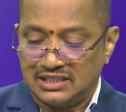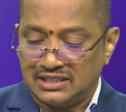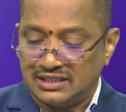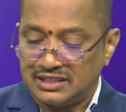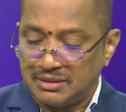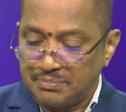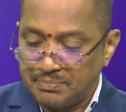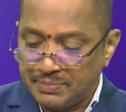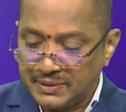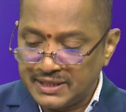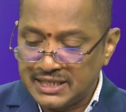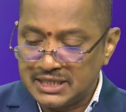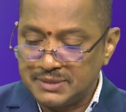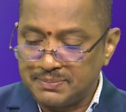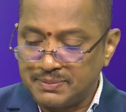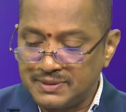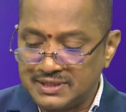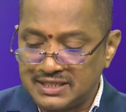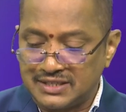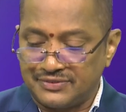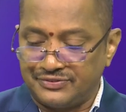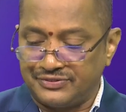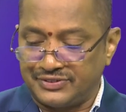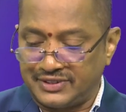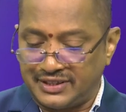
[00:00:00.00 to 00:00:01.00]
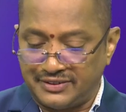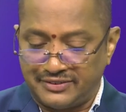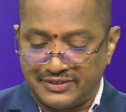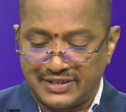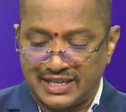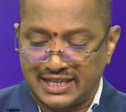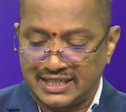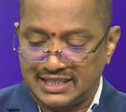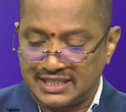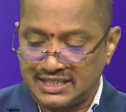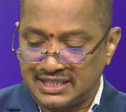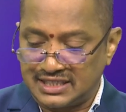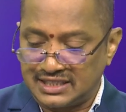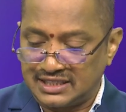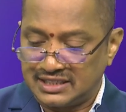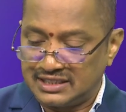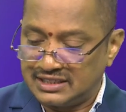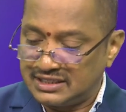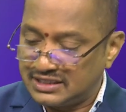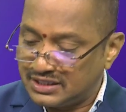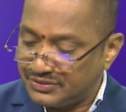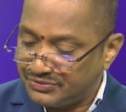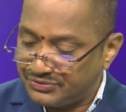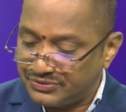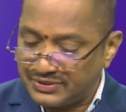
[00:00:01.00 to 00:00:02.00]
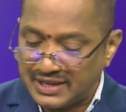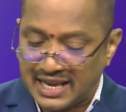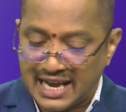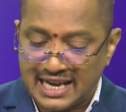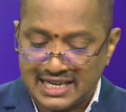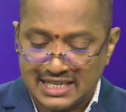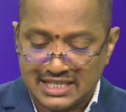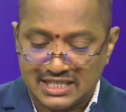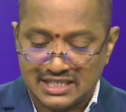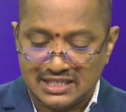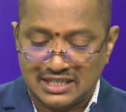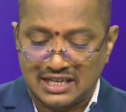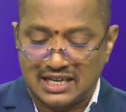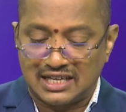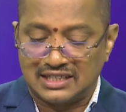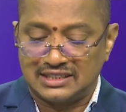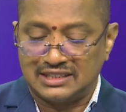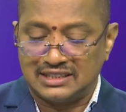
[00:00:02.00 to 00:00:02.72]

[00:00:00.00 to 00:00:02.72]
the principles of refraction or